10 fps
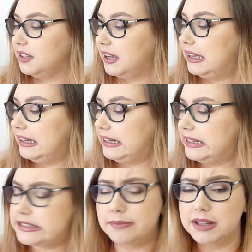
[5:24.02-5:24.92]
And
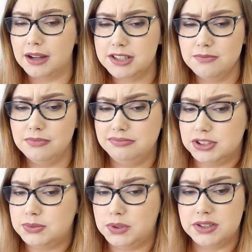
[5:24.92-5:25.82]
it's something I
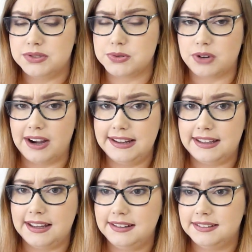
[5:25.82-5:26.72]
just want to try
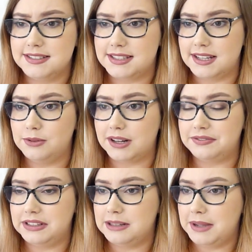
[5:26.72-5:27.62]
again and see what I
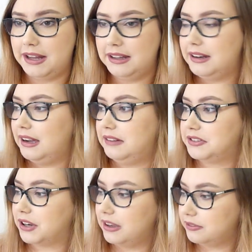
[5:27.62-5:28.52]
feel about it
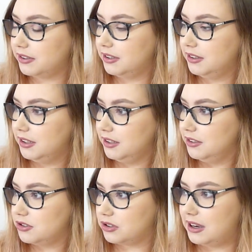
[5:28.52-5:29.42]
after I've
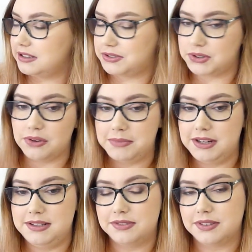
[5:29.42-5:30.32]
tried so
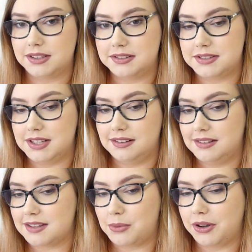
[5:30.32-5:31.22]
many different
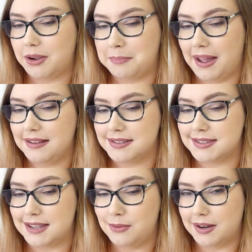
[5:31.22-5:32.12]
concealers. I want to go back and
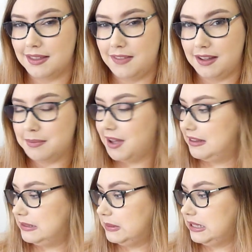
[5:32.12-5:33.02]
see what I think about
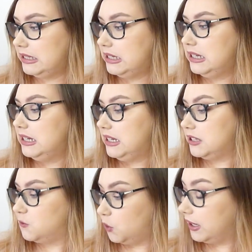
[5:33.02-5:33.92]
this one.
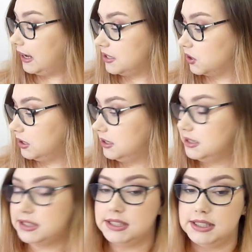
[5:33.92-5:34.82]
It's
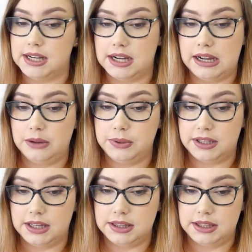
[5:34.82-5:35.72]
$48. I would
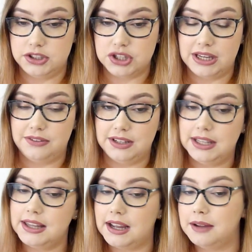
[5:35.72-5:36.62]
get the shade
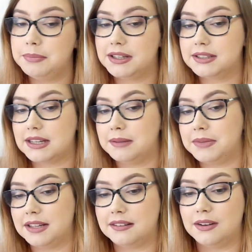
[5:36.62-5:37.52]
Vanilla because I am
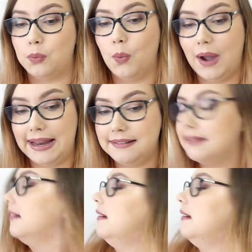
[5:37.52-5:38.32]
nice and white.